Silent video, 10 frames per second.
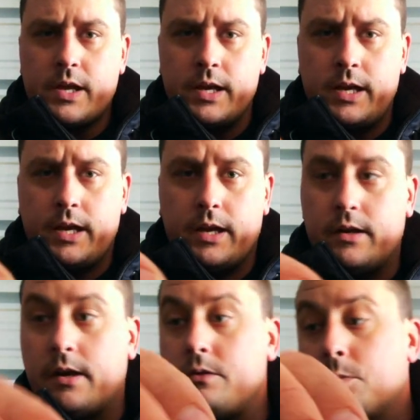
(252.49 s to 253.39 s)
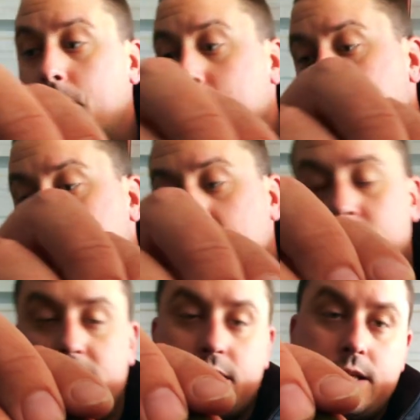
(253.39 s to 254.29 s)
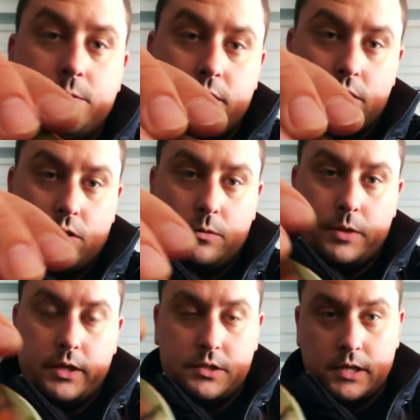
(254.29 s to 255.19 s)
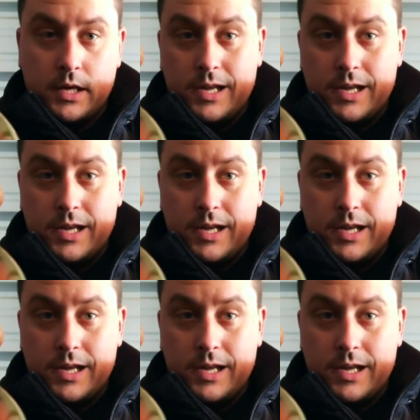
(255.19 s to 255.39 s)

And uh, you're probably going to see a theme in these hard baits.